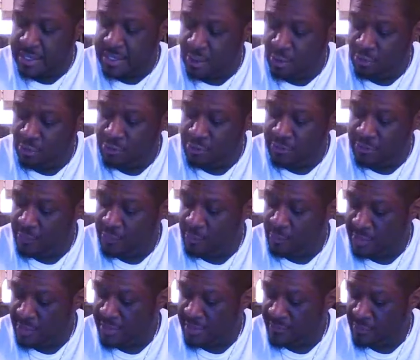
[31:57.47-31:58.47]
lay hold of
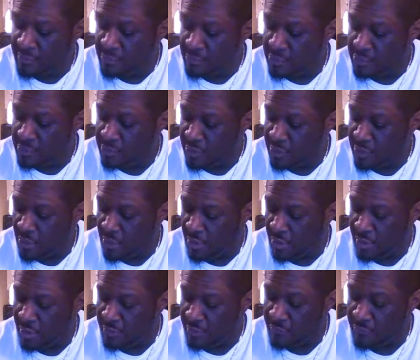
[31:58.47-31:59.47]
you and give you to your
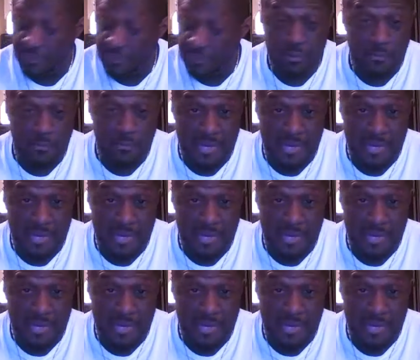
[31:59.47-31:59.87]
heart for your